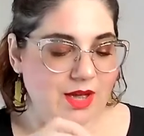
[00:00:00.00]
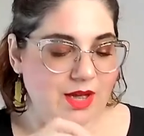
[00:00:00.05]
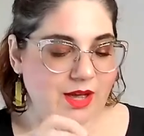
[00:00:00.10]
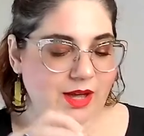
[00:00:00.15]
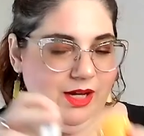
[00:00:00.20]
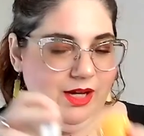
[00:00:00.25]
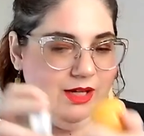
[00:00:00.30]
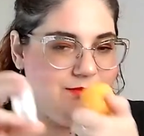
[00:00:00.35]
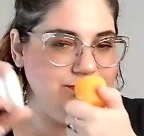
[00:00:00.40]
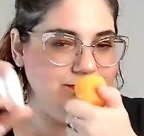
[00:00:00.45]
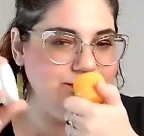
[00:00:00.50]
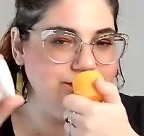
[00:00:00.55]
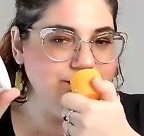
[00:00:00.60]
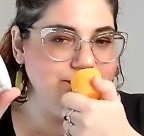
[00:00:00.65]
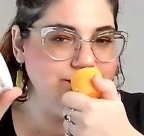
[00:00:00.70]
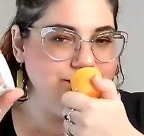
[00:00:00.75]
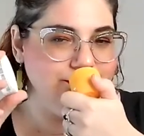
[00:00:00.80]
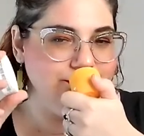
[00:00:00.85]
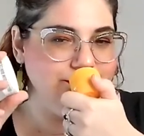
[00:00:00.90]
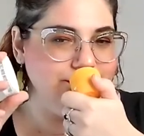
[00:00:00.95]
Um
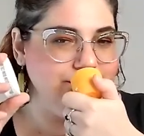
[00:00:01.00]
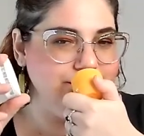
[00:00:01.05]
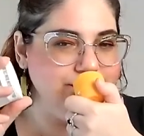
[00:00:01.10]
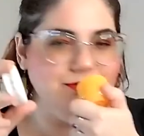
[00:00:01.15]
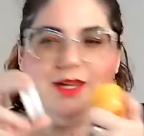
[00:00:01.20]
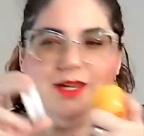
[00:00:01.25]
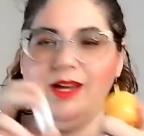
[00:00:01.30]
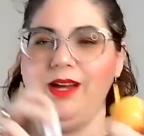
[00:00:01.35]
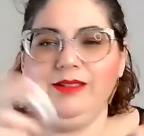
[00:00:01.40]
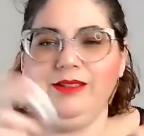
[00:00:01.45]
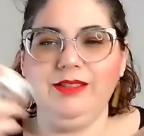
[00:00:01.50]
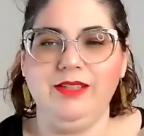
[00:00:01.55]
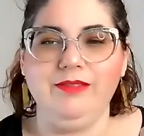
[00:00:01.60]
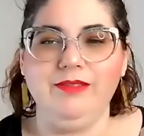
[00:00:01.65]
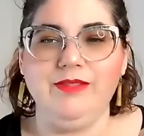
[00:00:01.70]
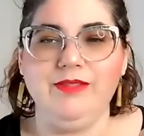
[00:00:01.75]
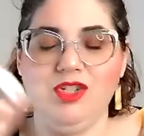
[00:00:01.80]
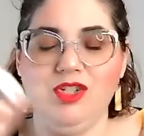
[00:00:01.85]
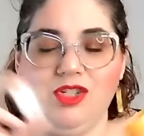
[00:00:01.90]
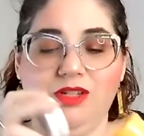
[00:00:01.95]
I love
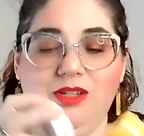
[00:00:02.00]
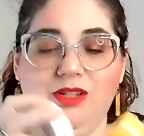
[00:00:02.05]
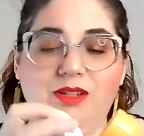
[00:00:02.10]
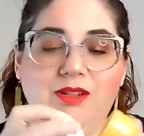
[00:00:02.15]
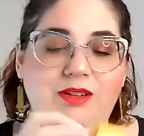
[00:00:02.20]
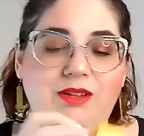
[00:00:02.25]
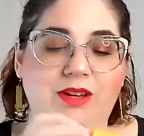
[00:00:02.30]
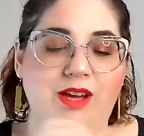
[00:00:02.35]
this shit.